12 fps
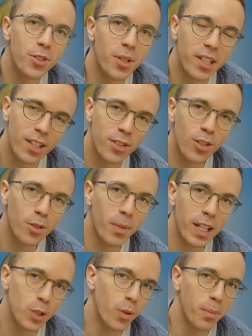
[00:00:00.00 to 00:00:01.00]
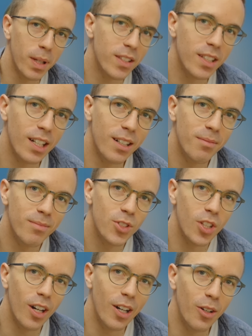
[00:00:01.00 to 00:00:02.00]
tour because I told him like 20 minutes ago.
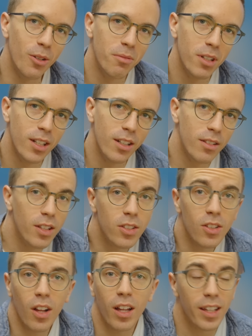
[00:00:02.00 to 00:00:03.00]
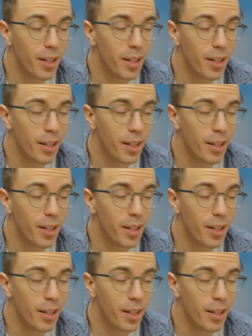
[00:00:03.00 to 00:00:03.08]
So this is all on